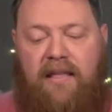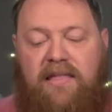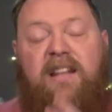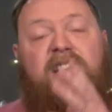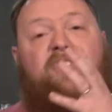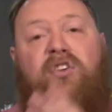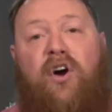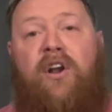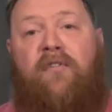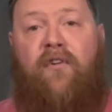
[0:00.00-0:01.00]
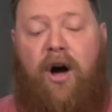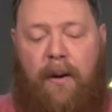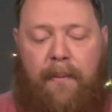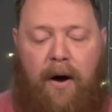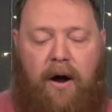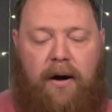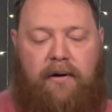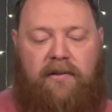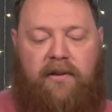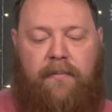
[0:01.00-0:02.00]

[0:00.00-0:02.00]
then it's going to fall apart.